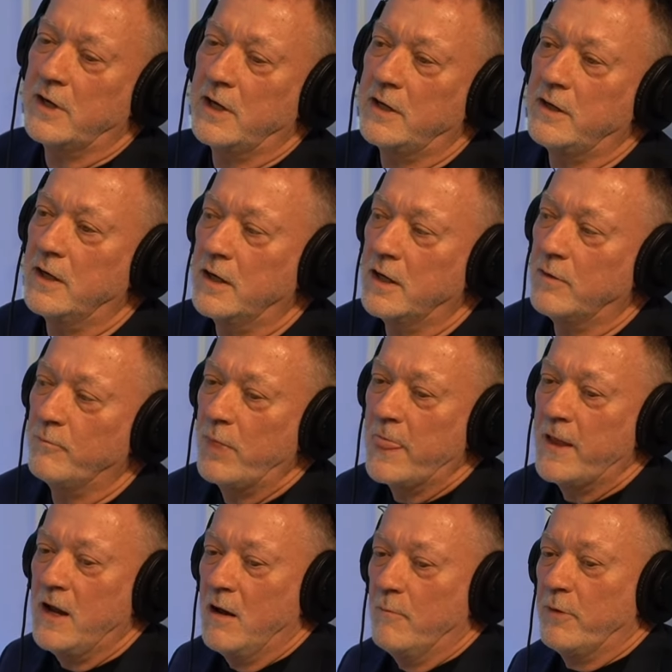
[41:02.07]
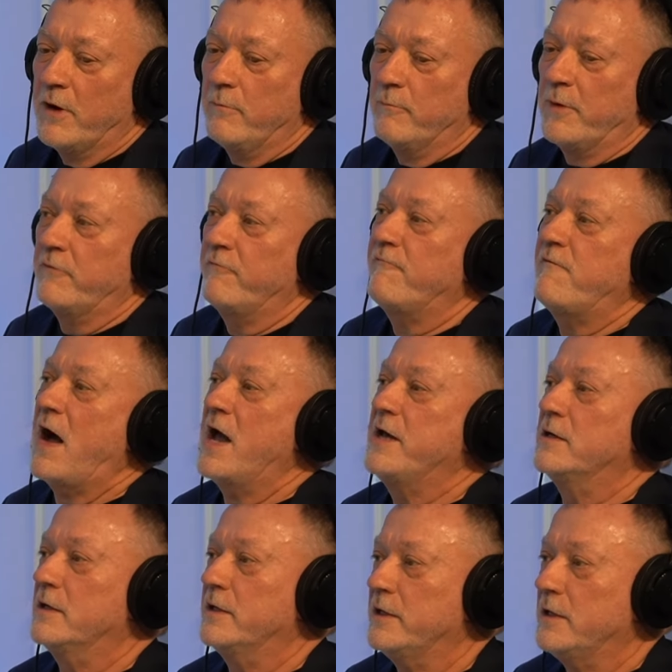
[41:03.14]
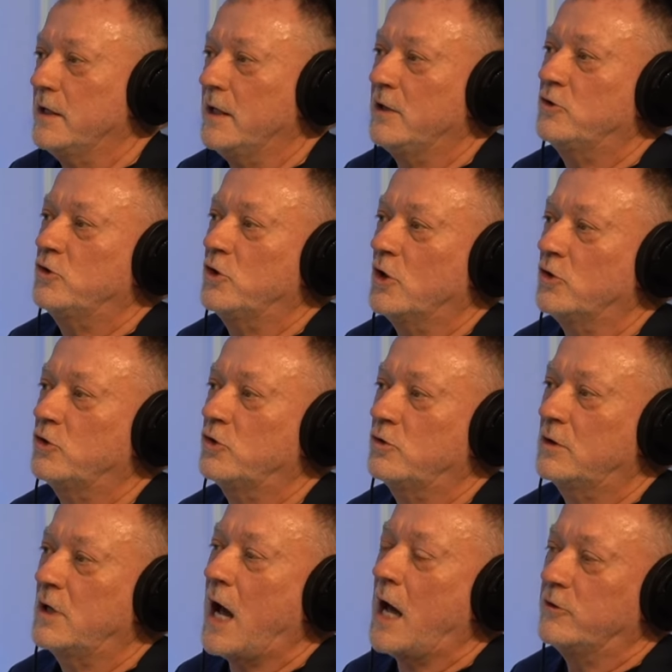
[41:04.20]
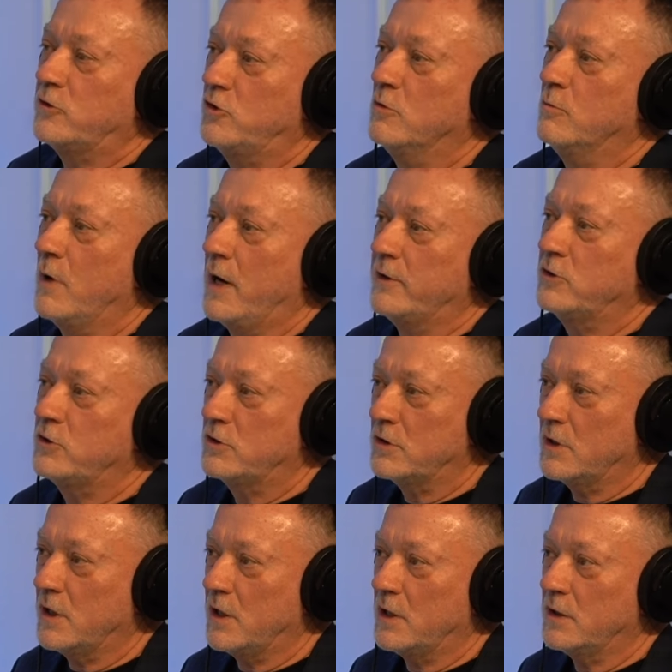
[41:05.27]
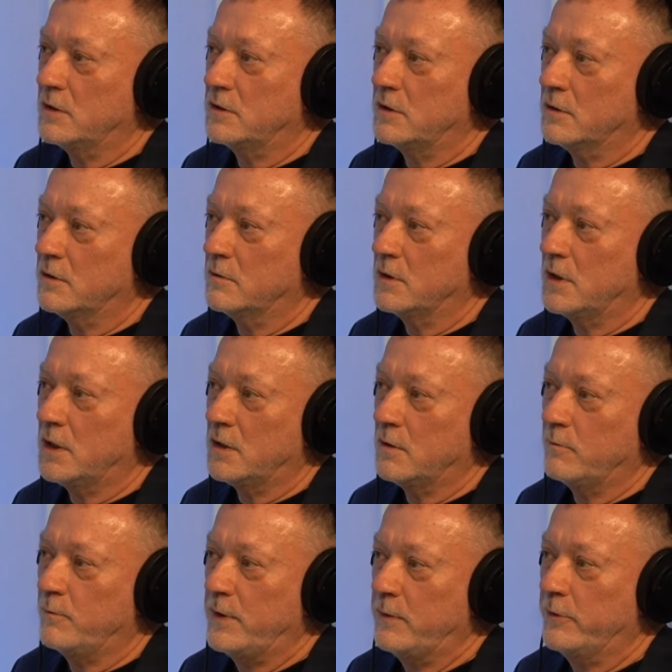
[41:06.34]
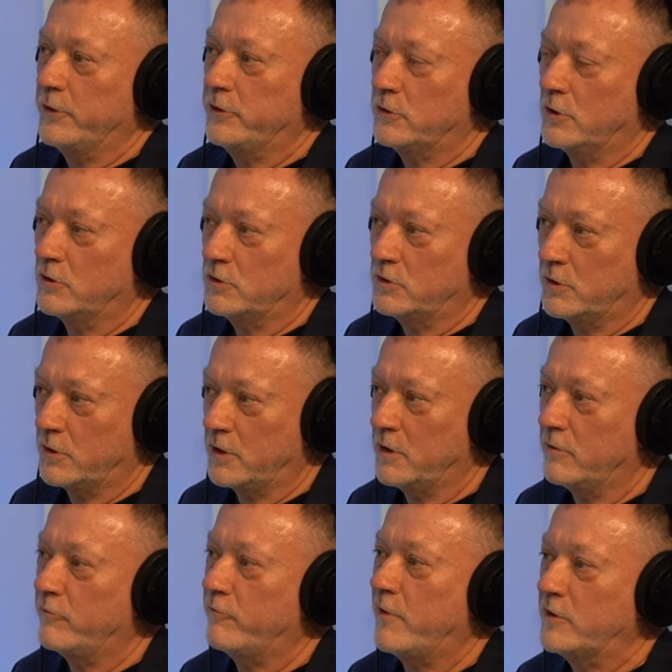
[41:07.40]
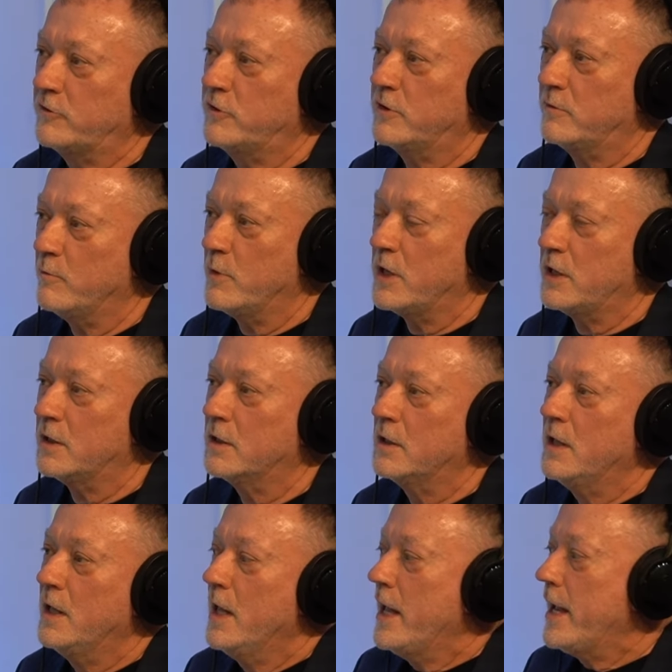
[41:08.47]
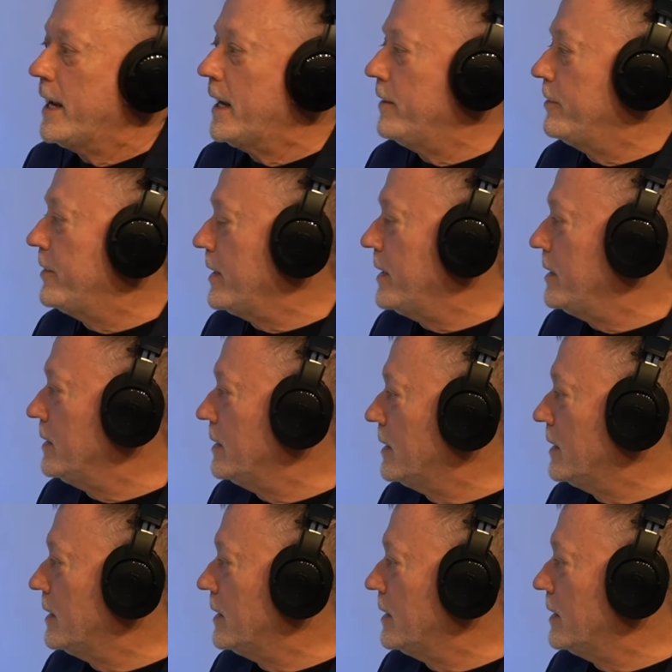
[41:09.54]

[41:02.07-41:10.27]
And um, but but finally it just got too much and the uh, people of the church sort of confronted me and they